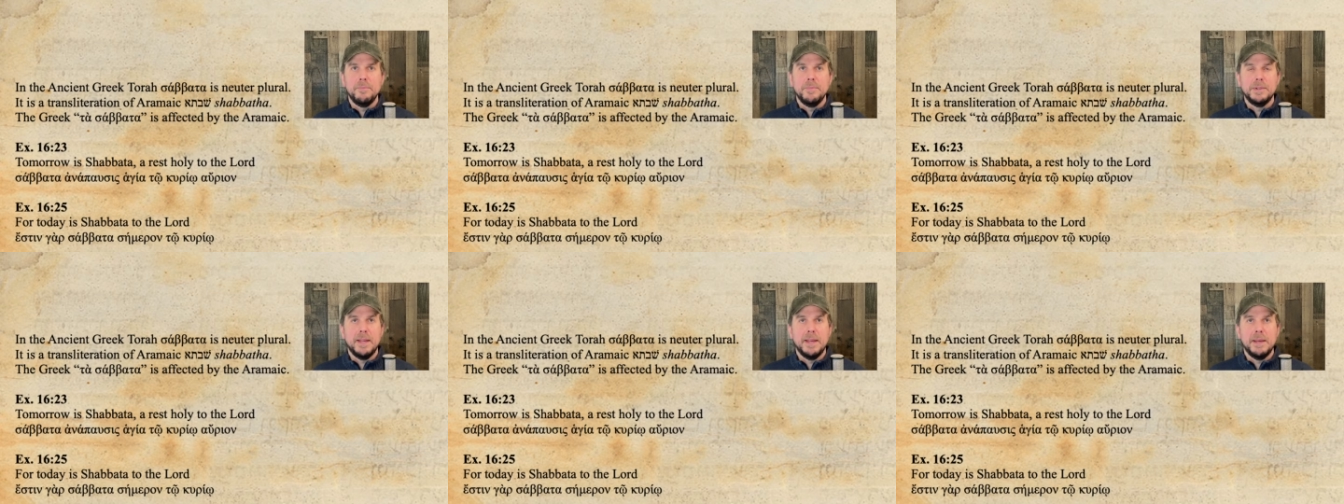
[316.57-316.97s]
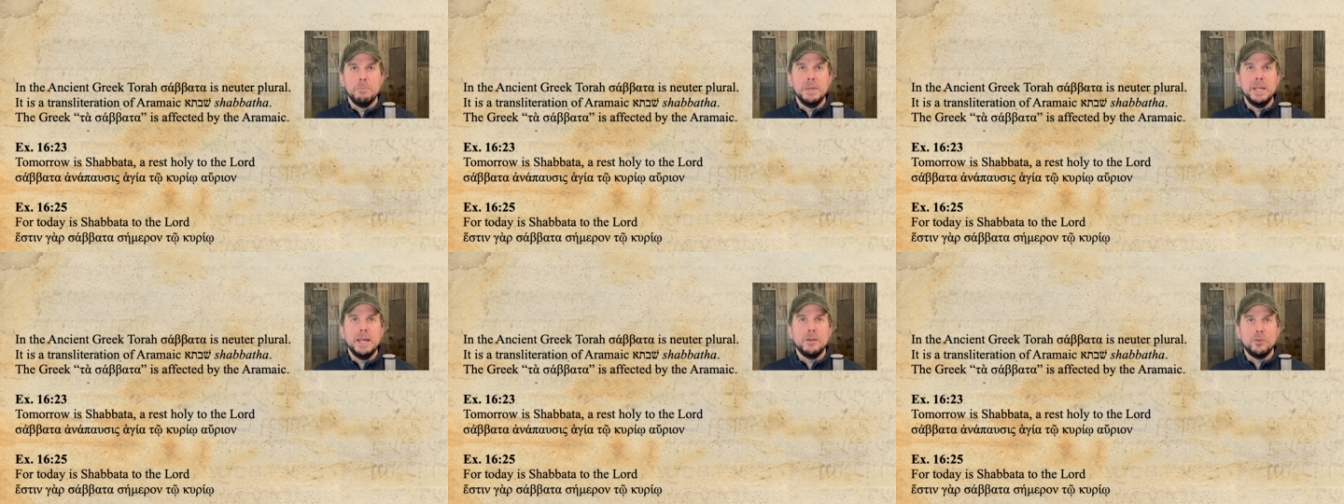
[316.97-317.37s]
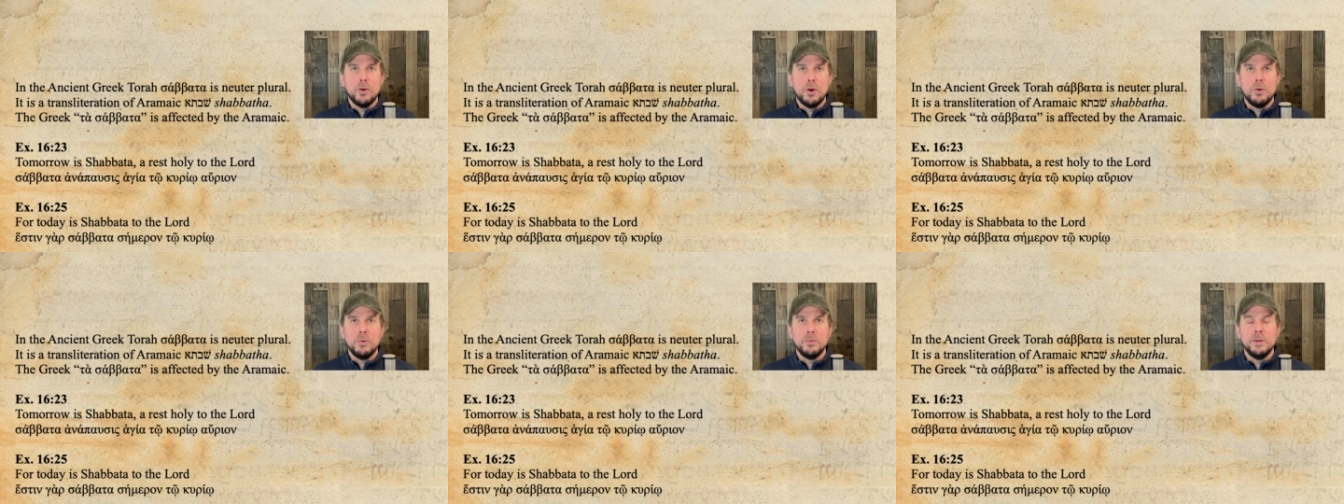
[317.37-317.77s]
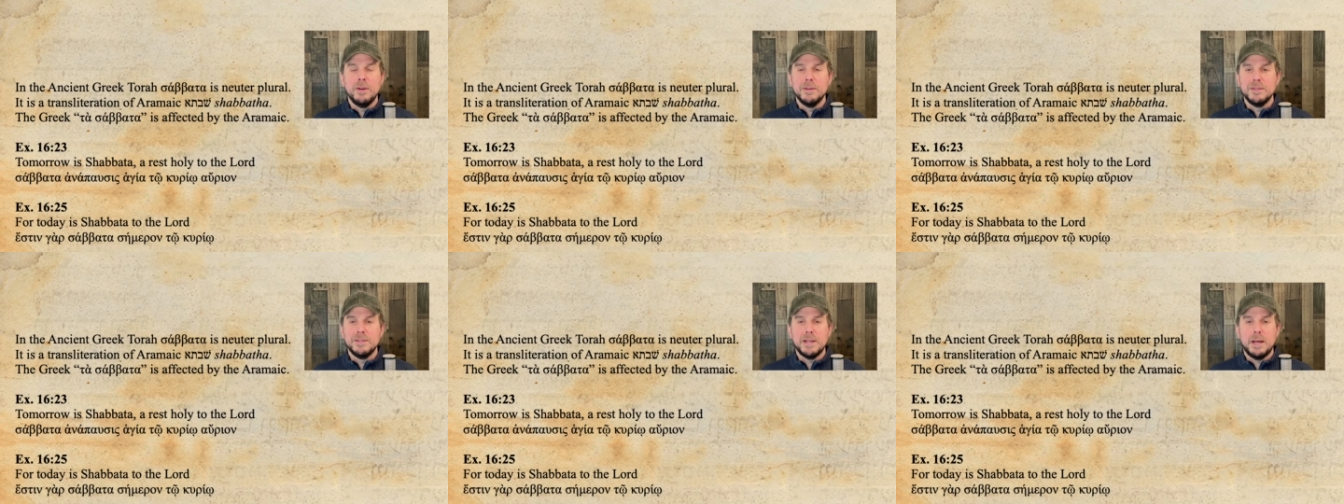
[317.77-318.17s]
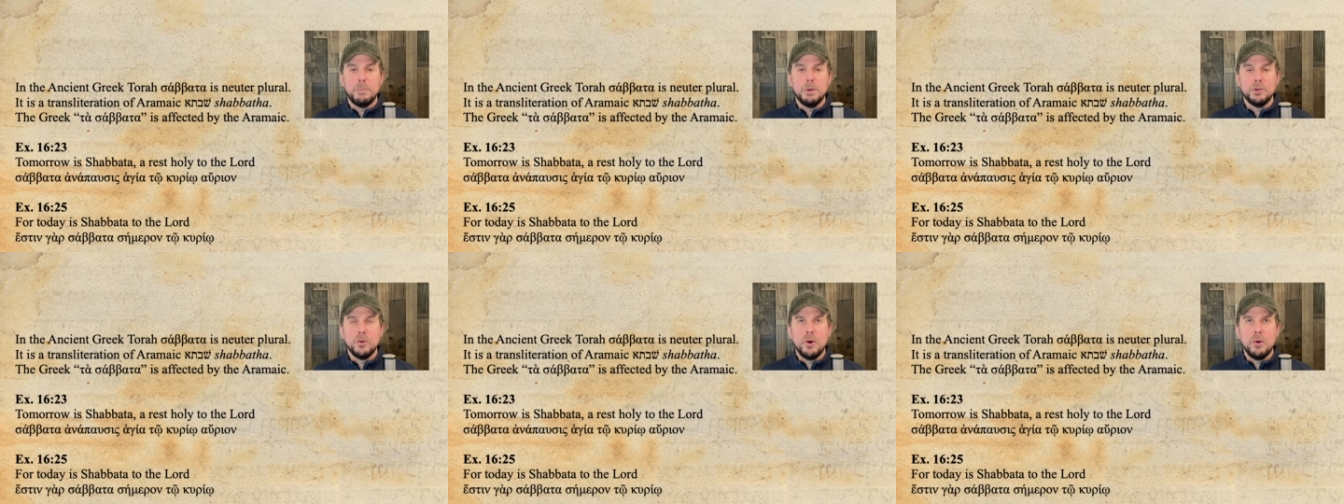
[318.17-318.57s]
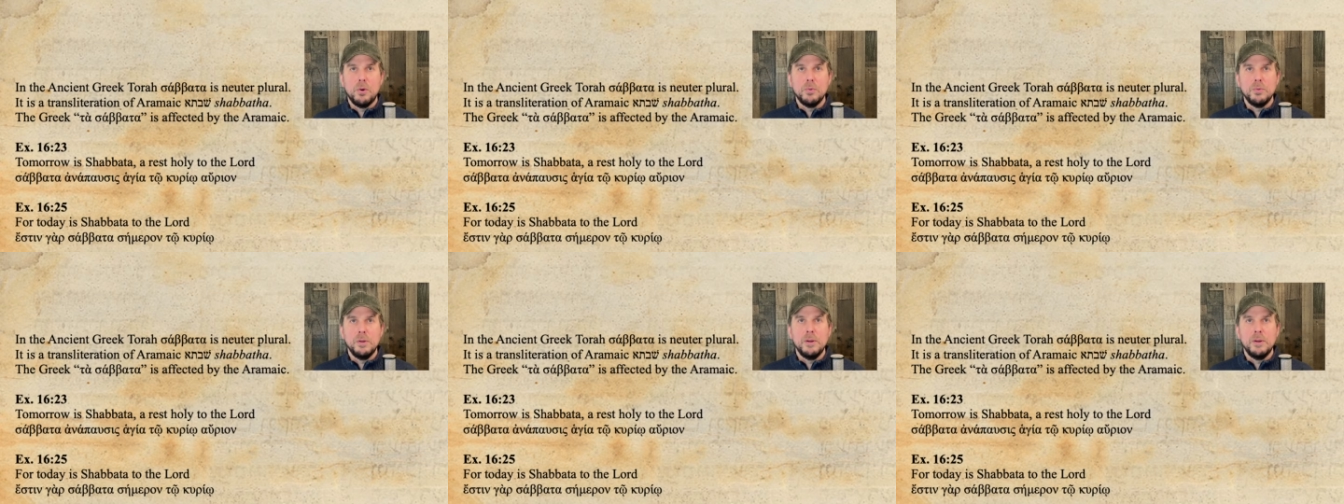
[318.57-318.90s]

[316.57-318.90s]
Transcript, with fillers: Te miaton sabaton,